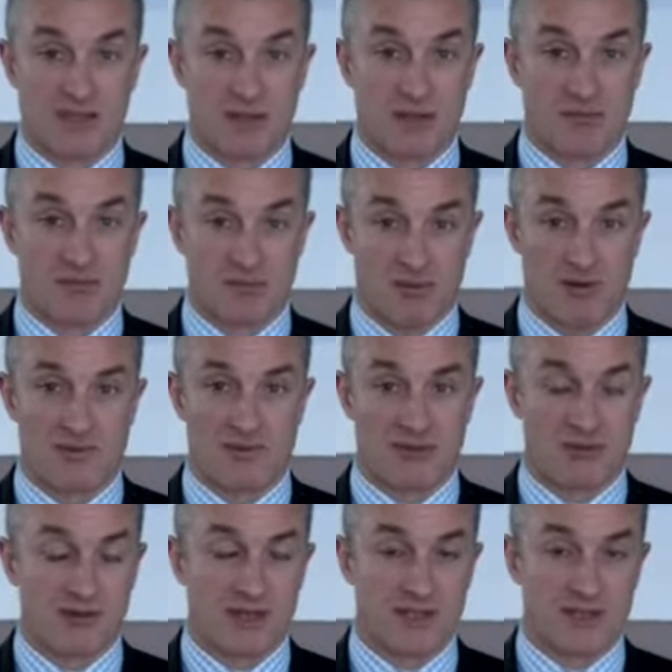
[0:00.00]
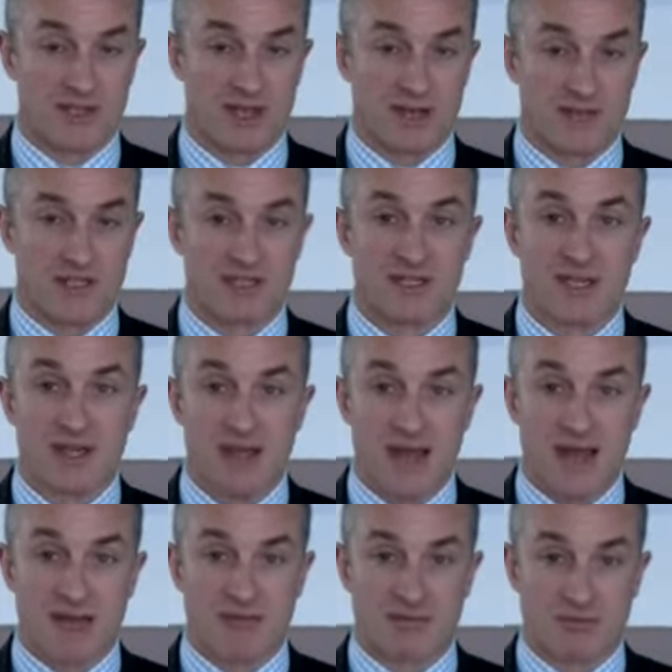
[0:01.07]
dollar profit that those companies
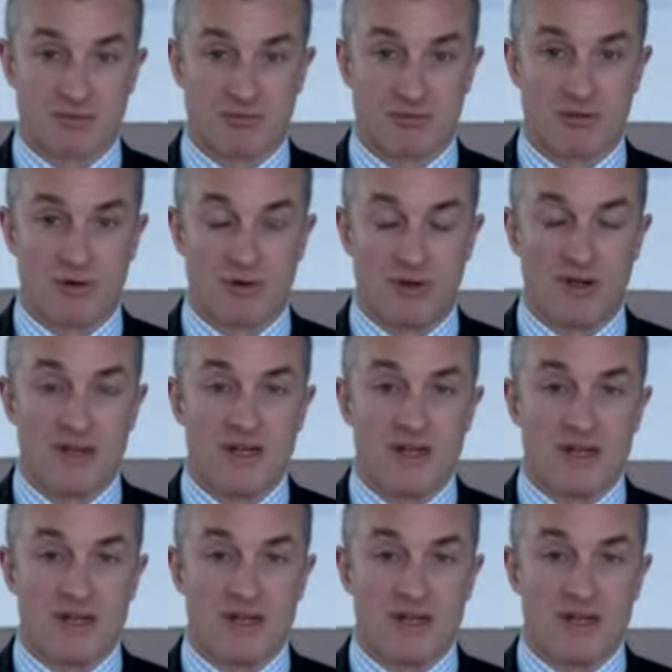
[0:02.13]
have to report.